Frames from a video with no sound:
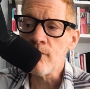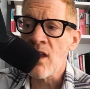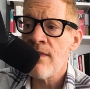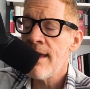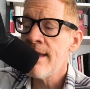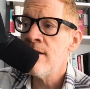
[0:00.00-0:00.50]

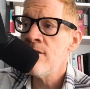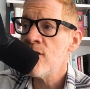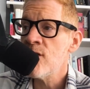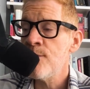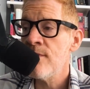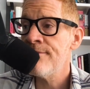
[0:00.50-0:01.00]
They can
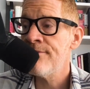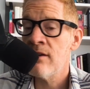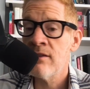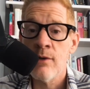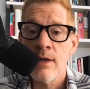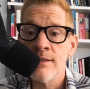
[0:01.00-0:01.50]
just be
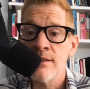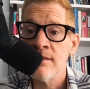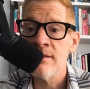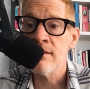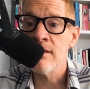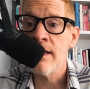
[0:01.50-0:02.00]
fun
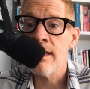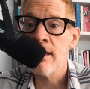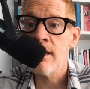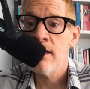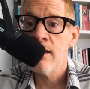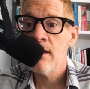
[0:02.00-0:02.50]
questions
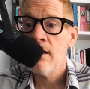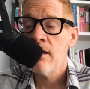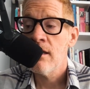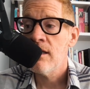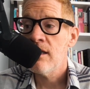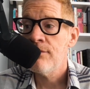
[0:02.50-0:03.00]
like,
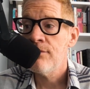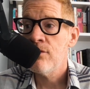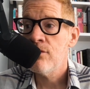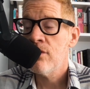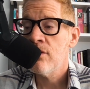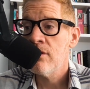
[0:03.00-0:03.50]
if you
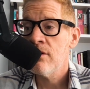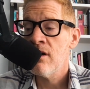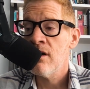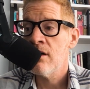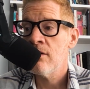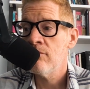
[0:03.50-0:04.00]
could,
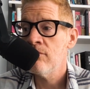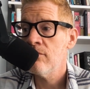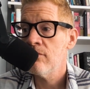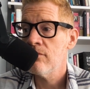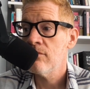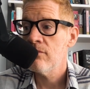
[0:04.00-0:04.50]

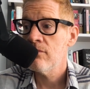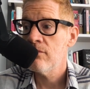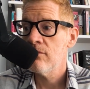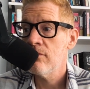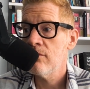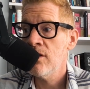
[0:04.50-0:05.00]

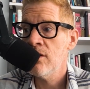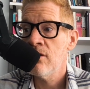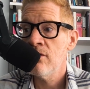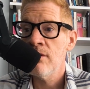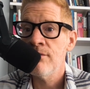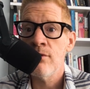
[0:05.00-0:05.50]

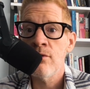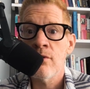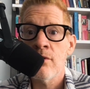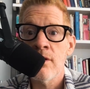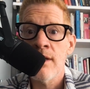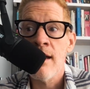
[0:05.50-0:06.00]
if you
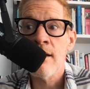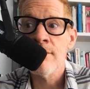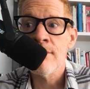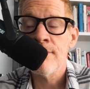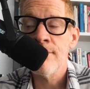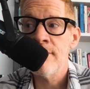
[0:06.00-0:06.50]
could
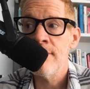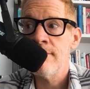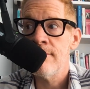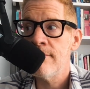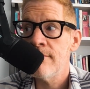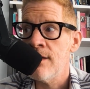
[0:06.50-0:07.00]
have
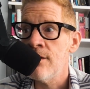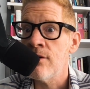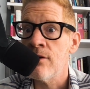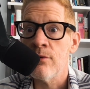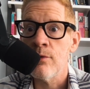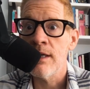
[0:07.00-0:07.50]

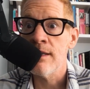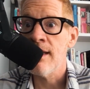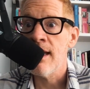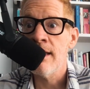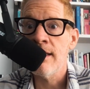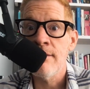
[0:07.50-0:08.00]
dinner with
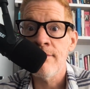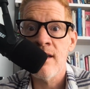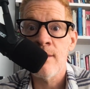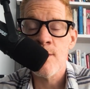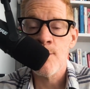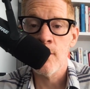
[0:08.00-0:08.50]
any
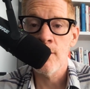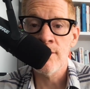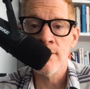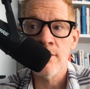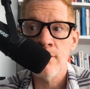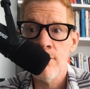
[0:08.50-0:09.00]
famous
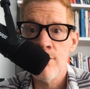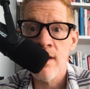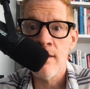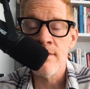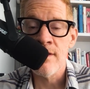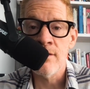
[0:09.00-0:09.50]
person, who would you
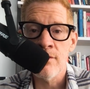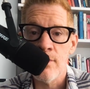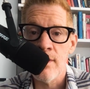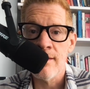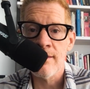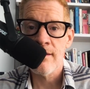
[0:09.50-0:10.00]
have dinner
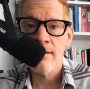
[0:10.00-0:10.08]
with?